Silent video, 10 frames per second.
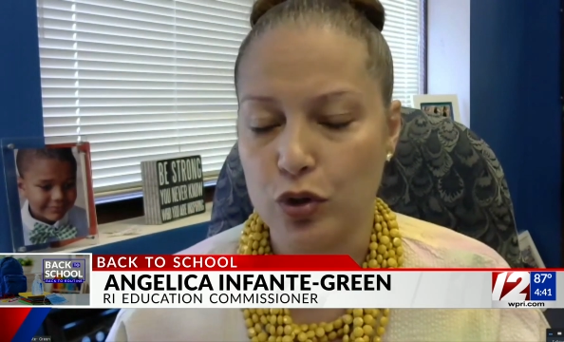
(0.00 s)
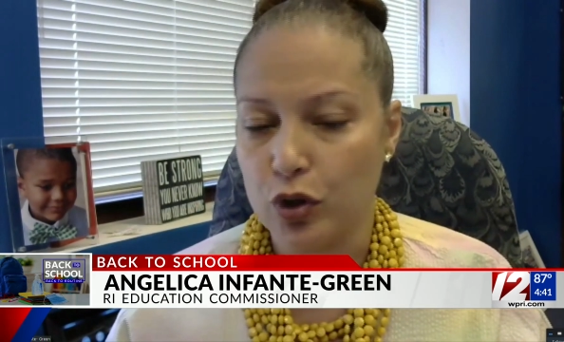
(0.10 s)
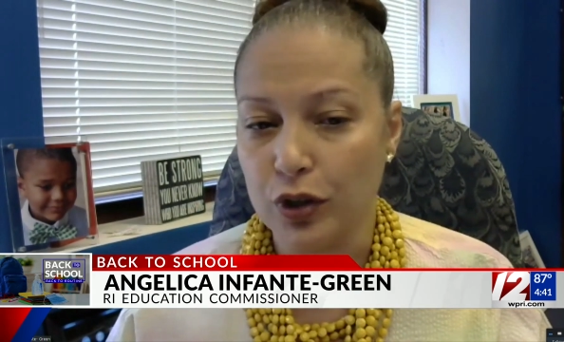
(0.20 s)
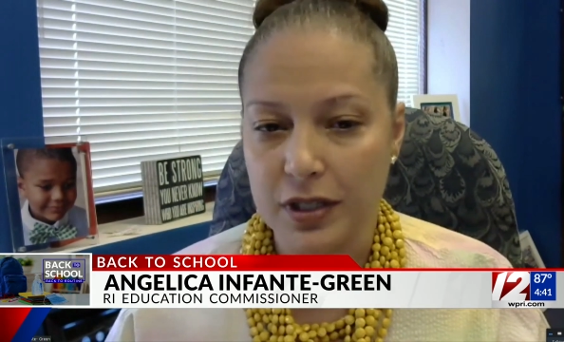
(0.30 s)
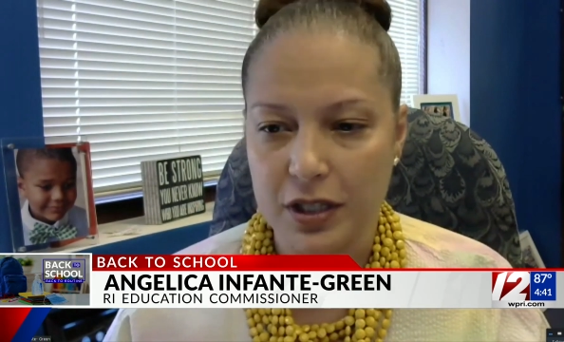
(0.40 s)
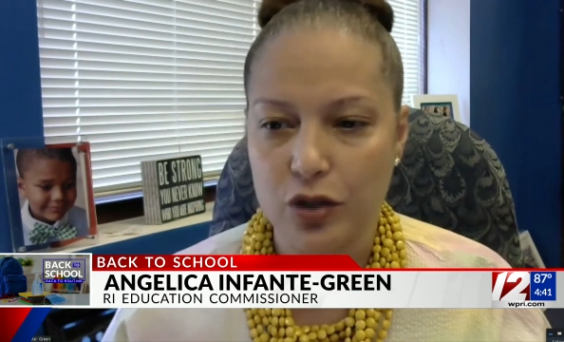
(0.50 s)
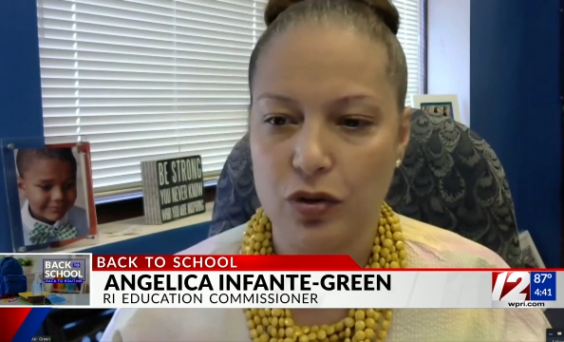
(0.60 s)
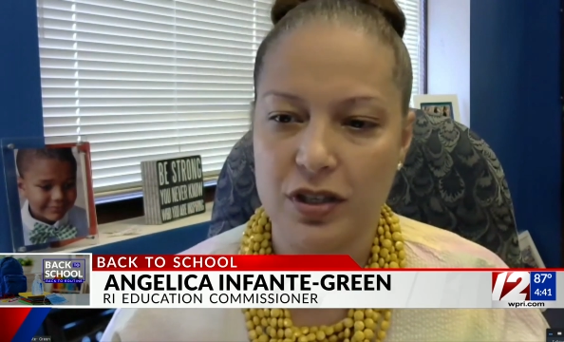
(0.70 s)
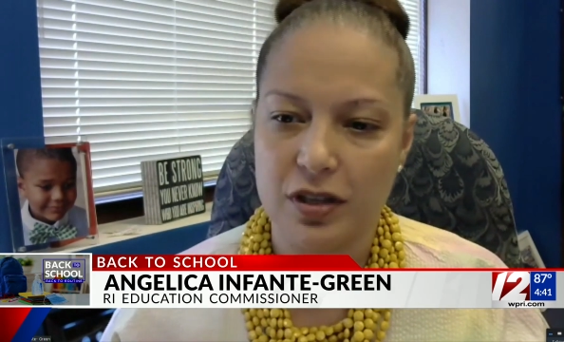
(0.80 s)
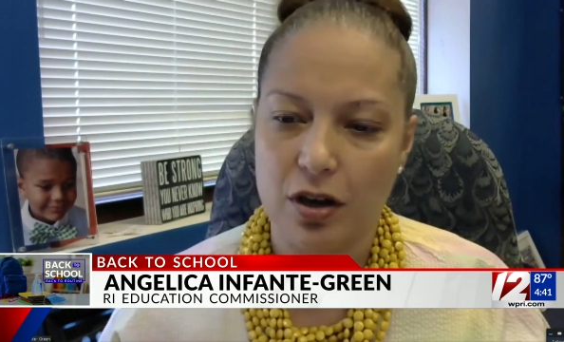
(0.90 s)
Speaker 1: all the
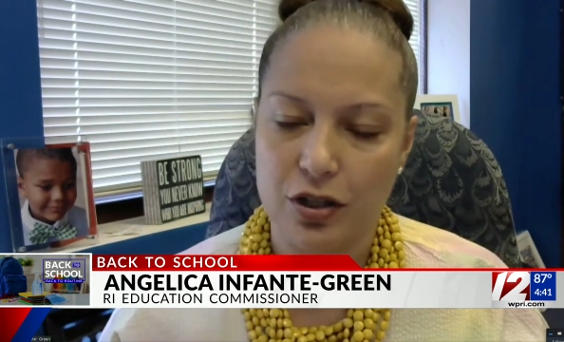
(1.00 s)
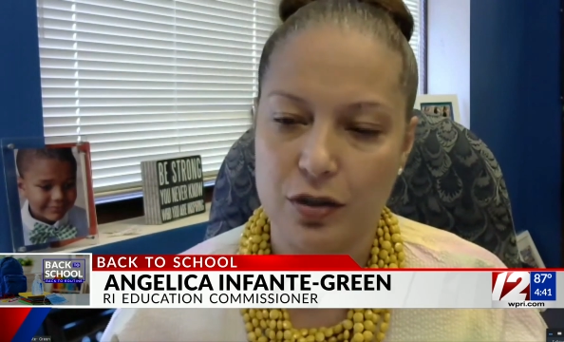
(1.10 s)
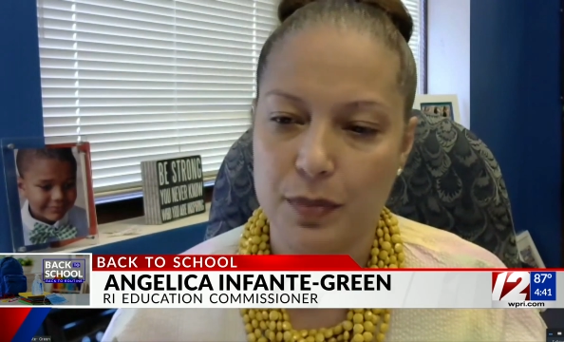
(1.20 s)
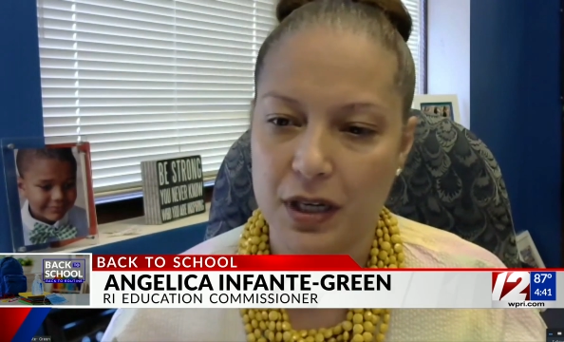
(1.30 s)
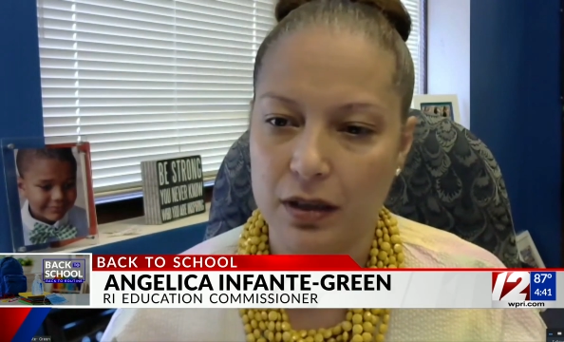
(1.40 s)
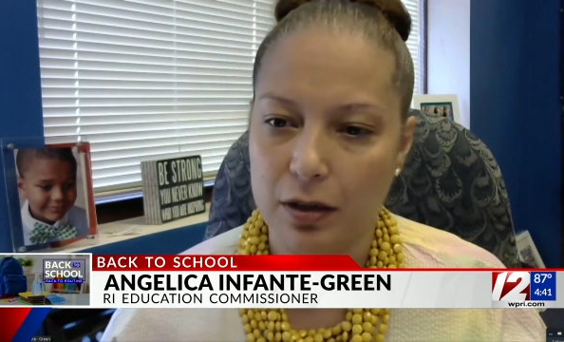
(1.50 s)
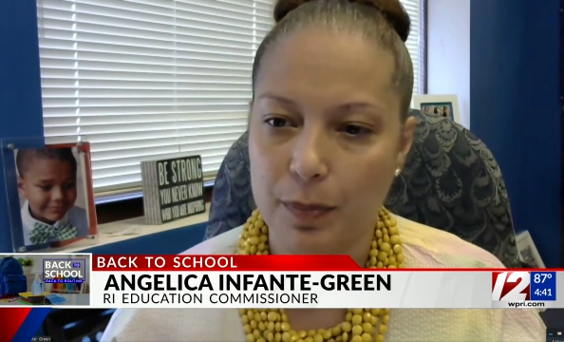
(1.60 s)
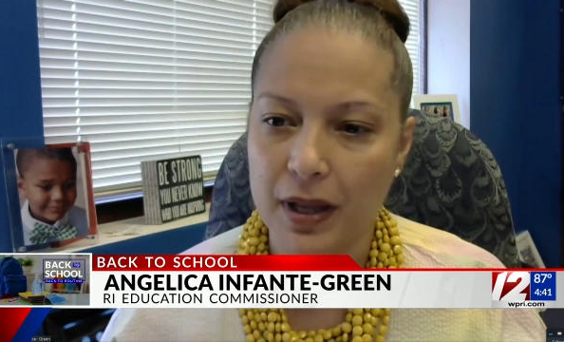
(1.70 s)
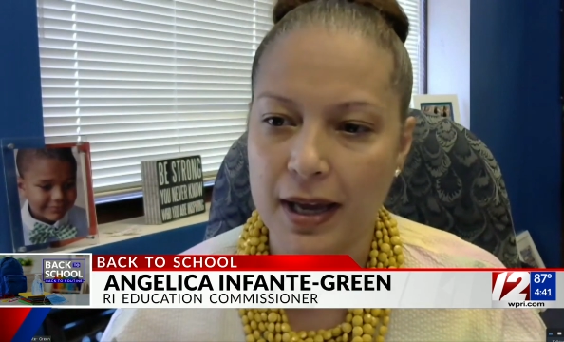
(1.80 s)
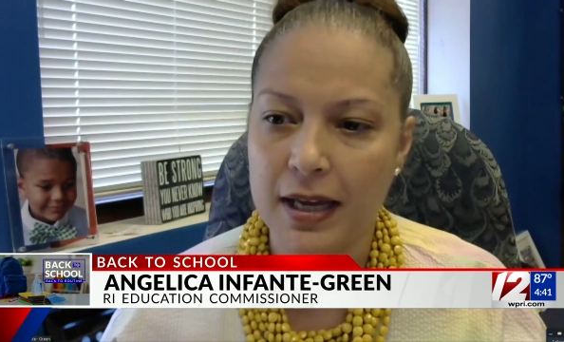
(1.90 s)
districts are submitting their
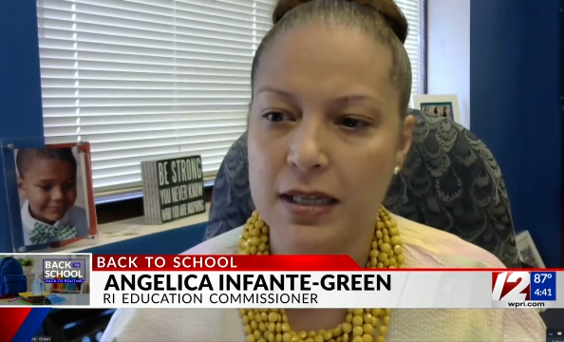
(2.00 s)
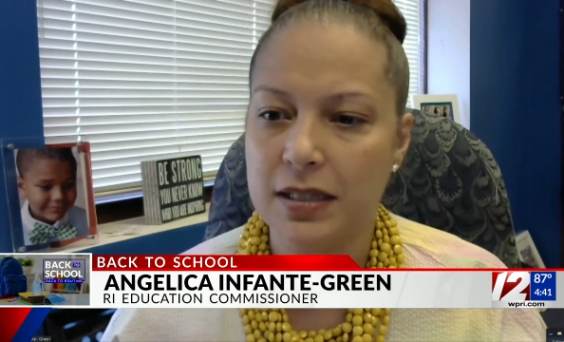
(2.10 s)
plans.